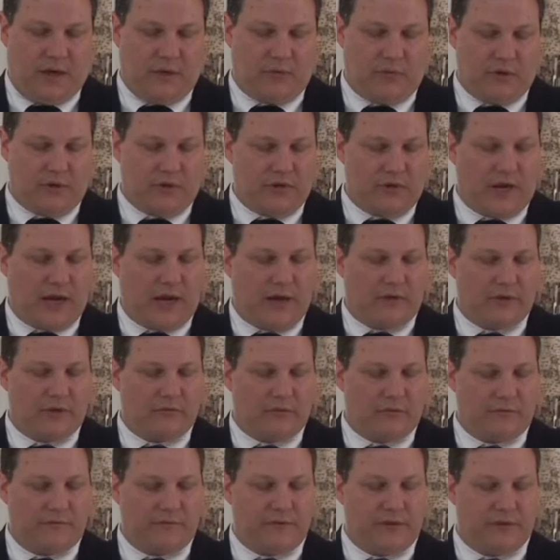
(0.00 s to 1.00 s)
I wonder how
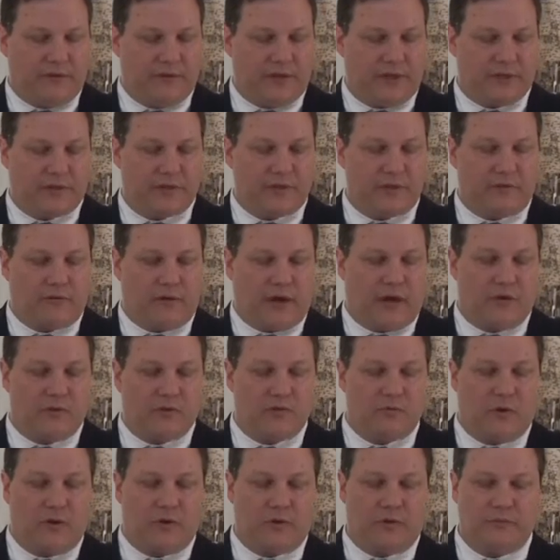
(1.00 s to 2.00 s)
they were feeling as the
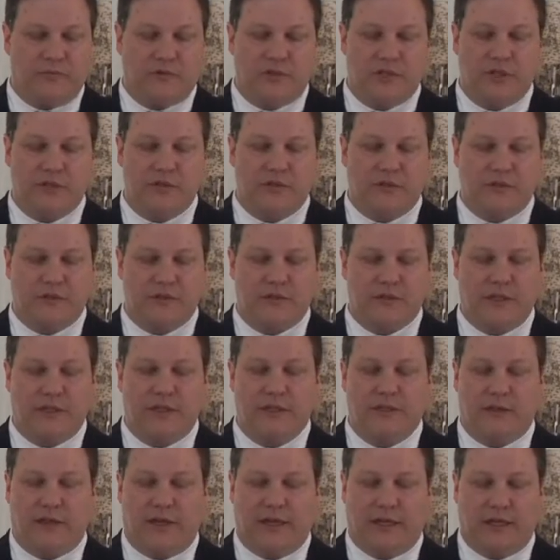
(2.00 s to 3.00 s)
crowds welcomed Jesus
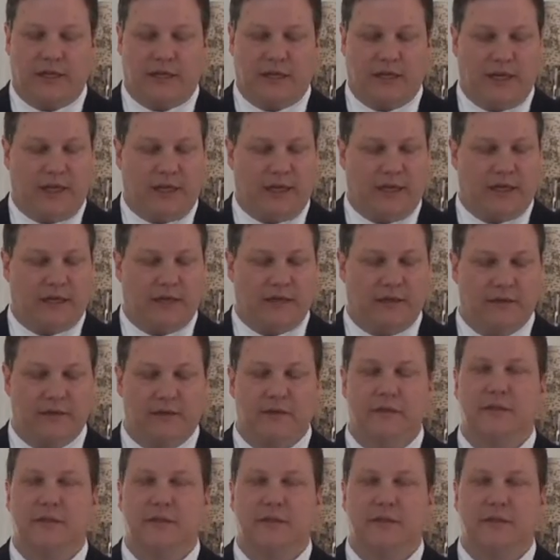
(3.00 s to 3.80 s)
in like a king.